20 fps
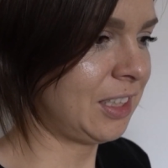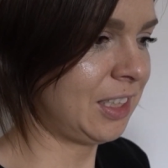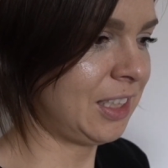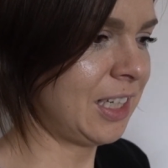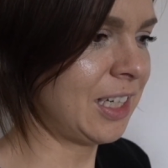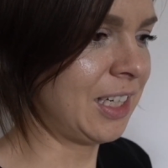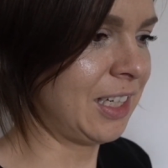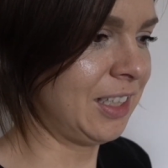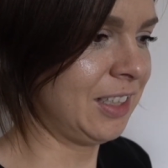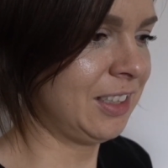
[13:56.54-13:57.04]

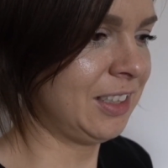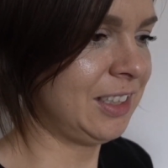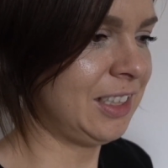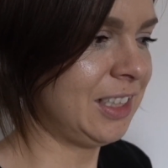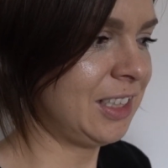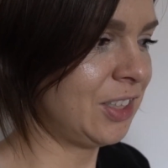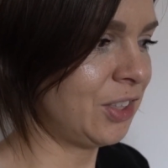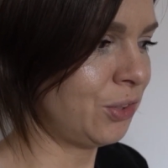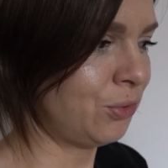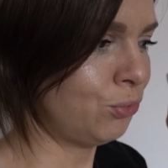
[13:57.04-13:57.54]
yeah, I
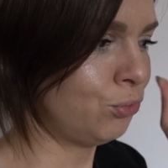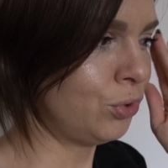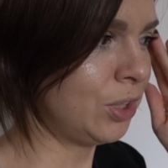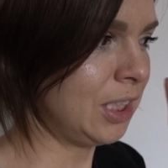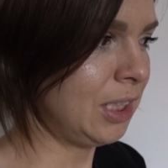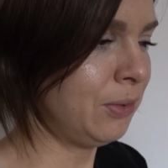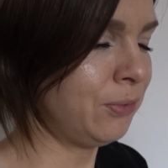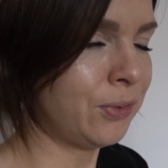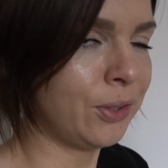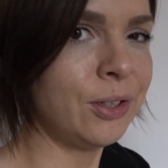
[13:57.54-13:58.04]
need to
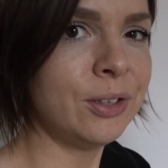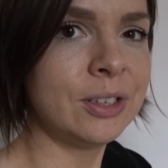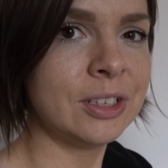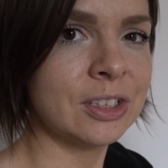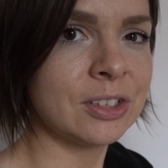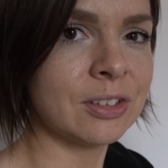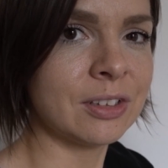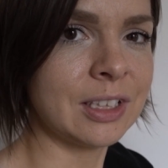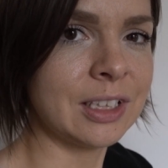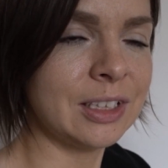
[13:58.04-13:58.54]
really
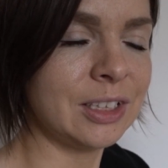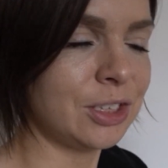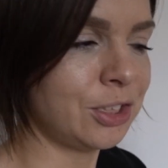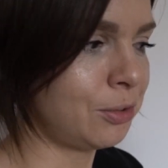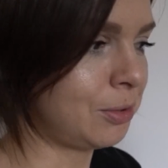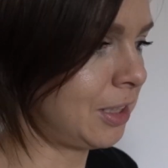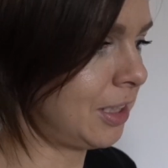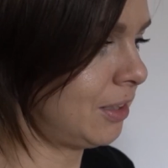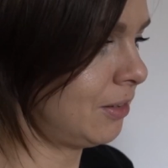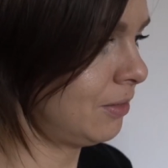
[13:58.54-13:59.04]
focus on it and
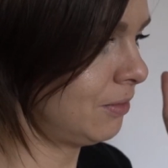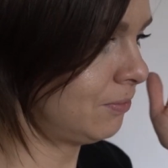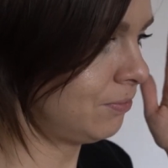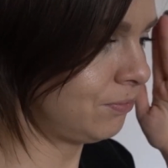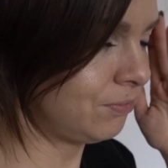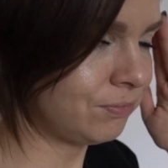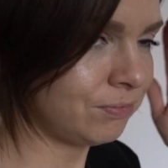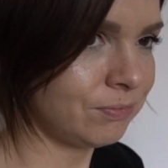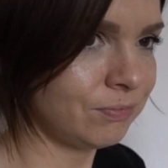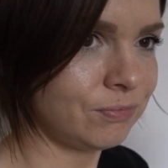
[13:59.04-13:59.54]
do it
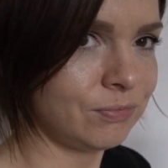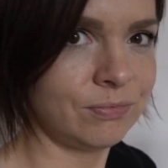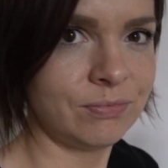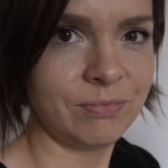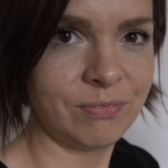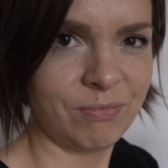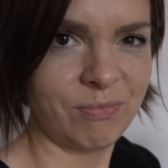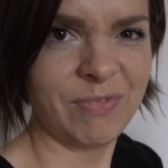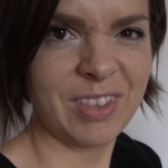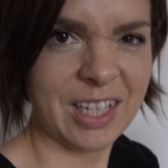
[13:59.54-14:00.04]

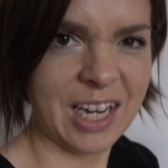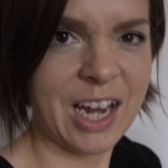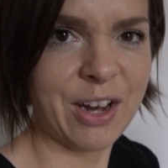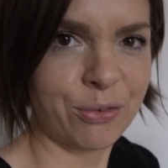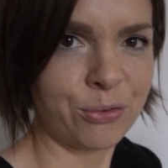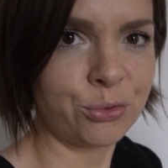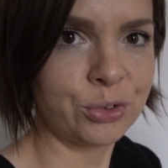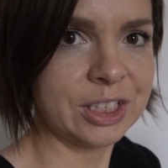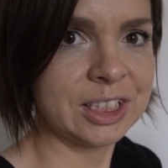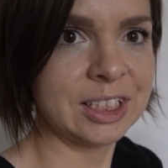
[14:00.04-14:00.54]

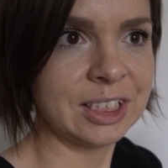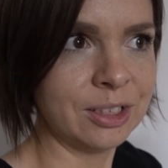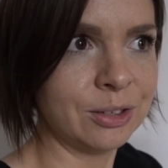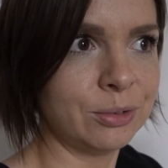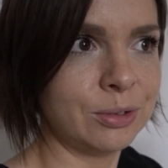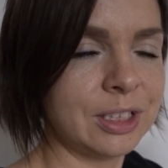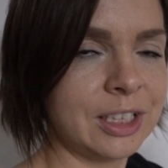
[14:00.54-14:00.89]
every single